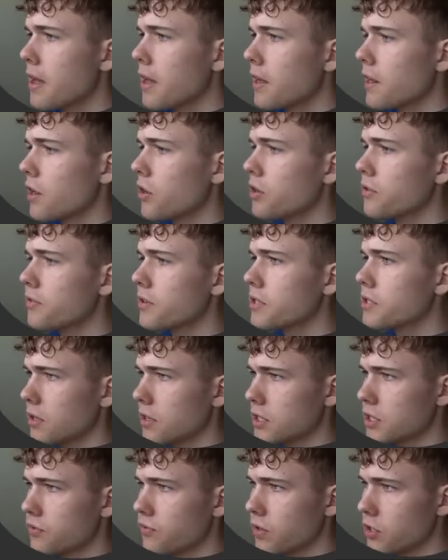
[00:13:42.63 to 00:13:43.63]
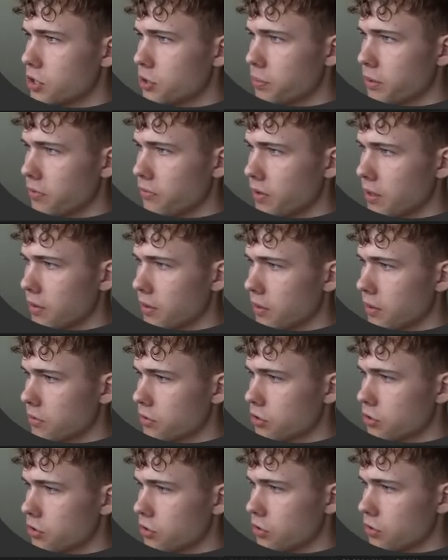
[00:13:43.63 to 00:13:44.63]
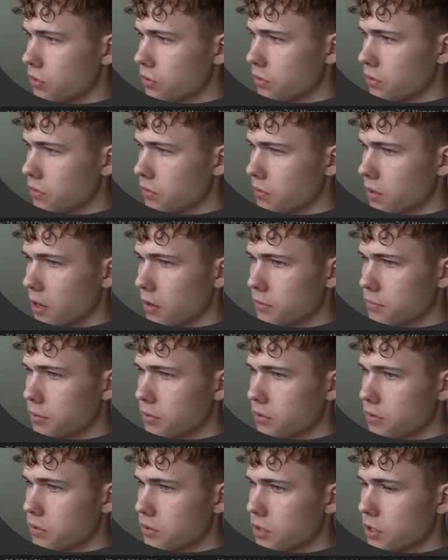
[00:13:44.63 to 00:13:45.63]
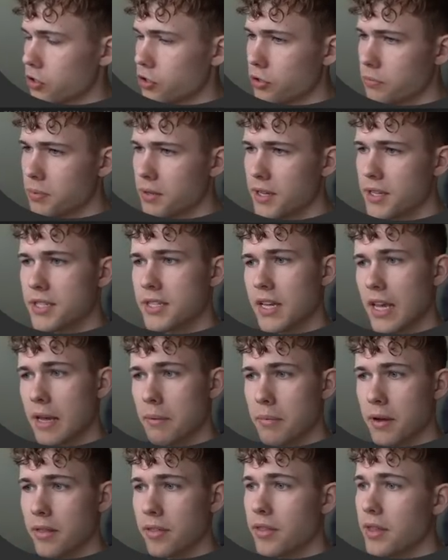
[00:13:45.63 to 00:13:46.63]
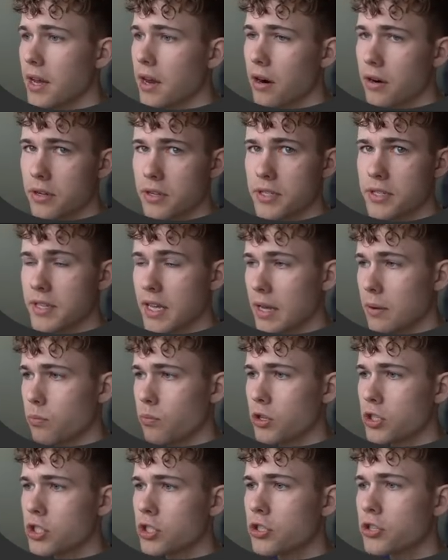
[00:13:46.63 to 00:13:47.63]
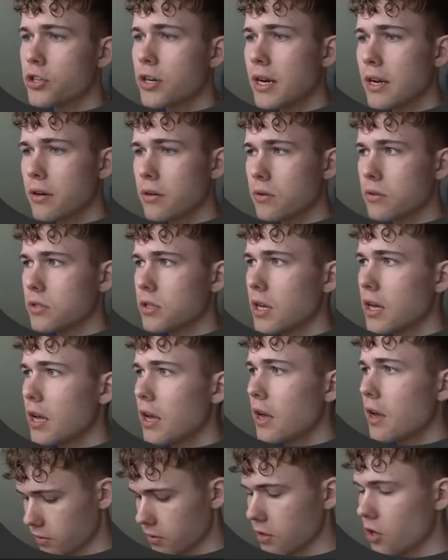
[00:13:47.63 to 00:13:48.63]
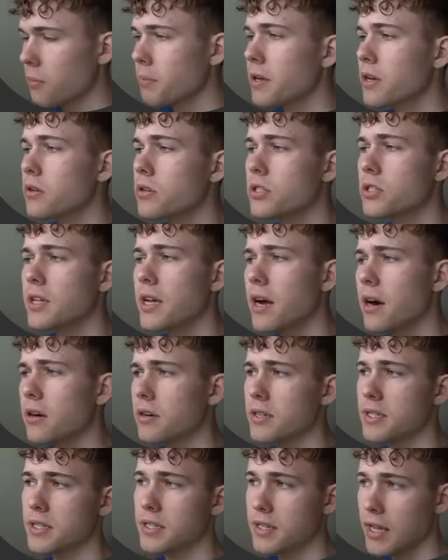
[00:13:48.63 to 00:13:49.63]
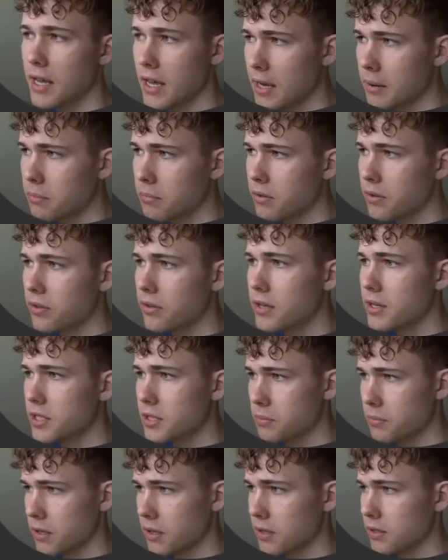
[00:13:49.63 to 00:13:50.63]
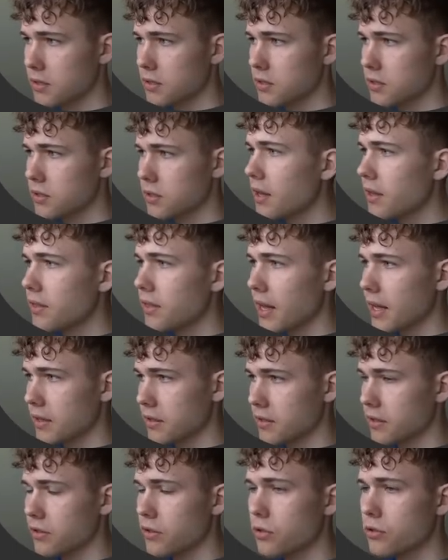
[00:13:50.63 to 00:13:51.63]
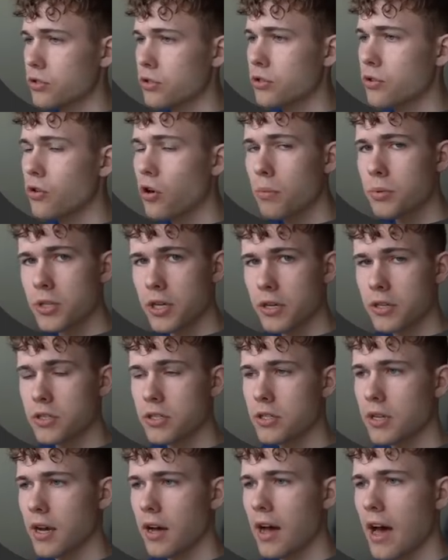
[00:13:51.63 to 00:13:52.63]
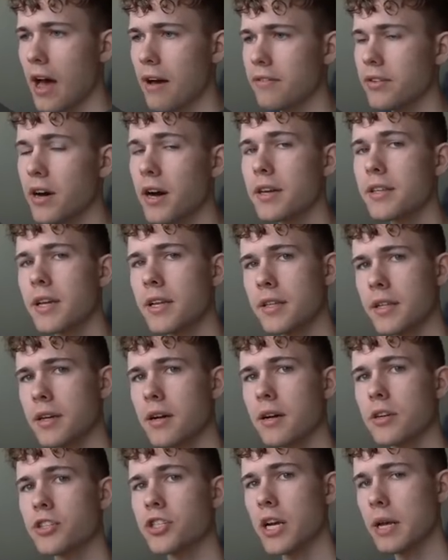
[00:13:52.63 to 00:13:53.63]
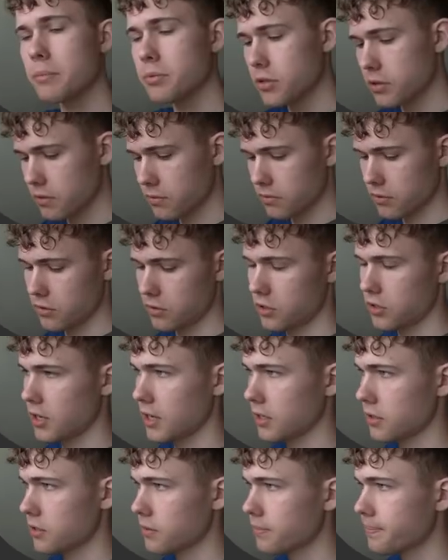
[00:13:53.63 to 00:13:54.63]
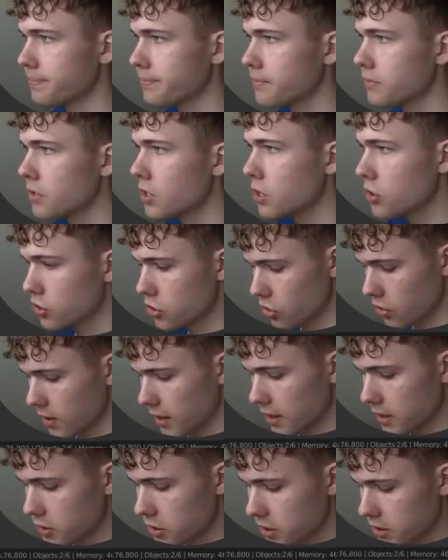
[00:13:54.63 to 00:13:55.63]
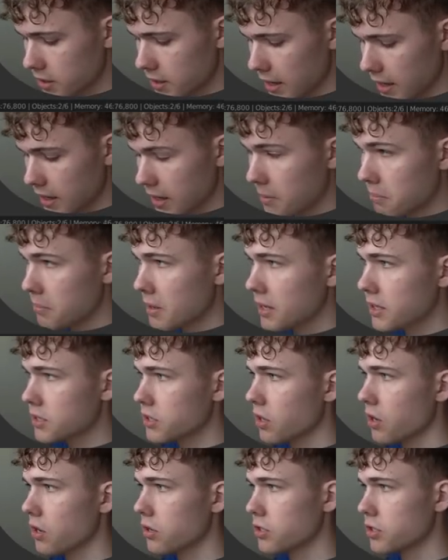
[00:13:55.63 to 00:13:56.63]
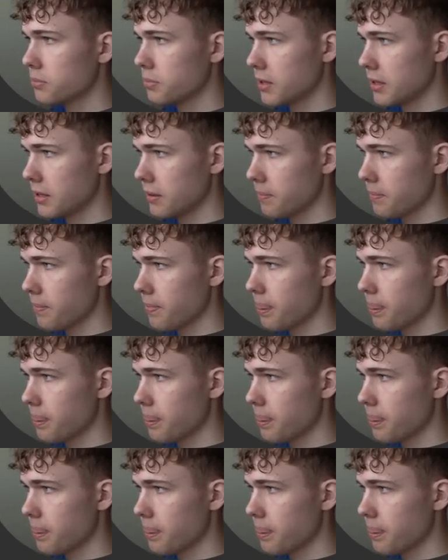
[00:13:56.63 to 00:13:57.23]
Now, if I switch between those two outputs, they should be the same, and they are the same, which is really good. Now, because they are the same, this means that those two objects have identical shapes, right? So I can just take a mix RGB.